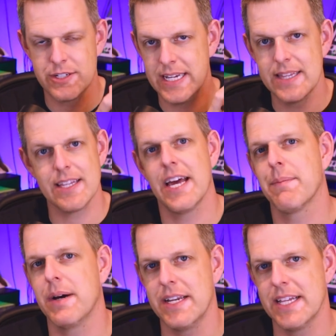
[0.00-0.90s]
hit the like
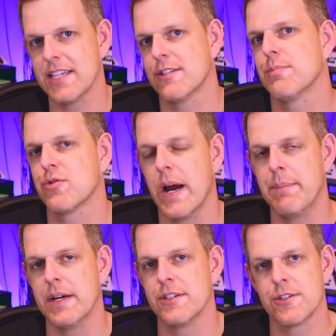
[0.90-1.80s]
button, hit the subscribe
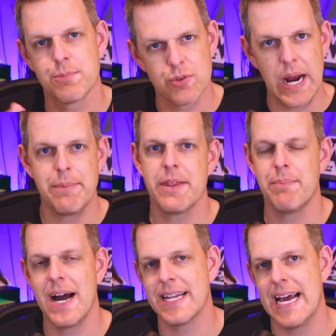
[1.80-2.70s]
button, subscribe to the
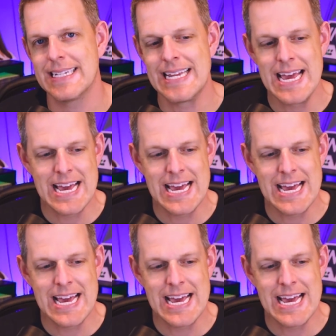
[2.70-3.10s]
podcast.